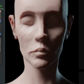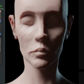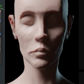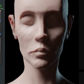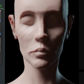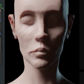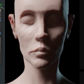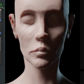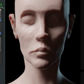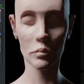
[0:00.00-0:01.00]

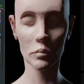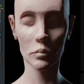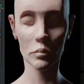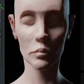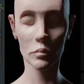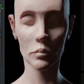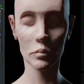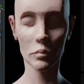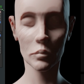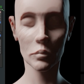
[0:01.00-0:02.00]

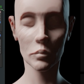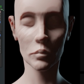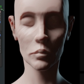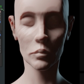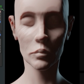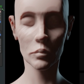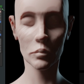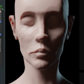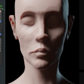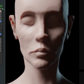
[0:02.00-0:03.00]

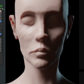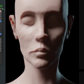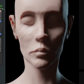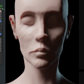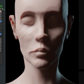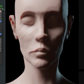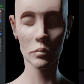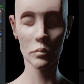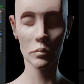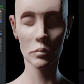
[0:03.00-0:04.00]

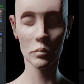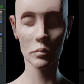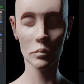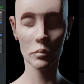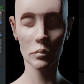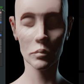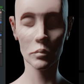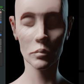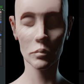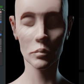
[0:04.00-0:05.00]

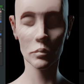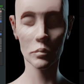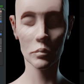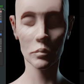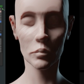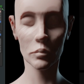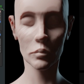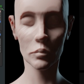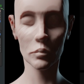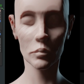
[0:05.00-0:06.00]

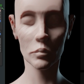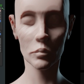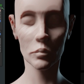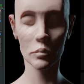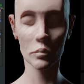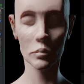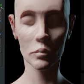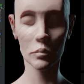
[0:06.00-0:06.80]
Nobody speaks.